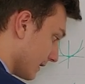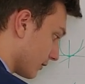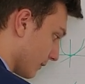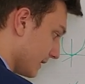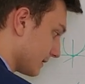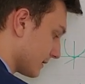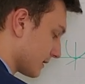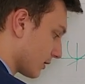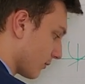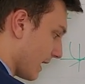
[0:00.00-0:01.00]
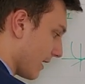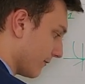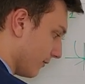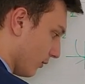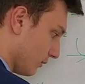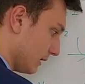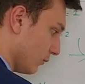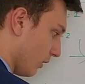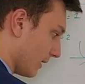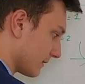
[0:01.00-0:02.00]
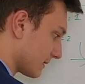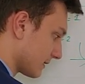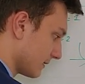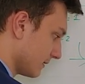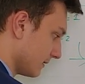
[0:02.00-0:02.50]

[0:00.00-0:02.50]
grazes the graph only once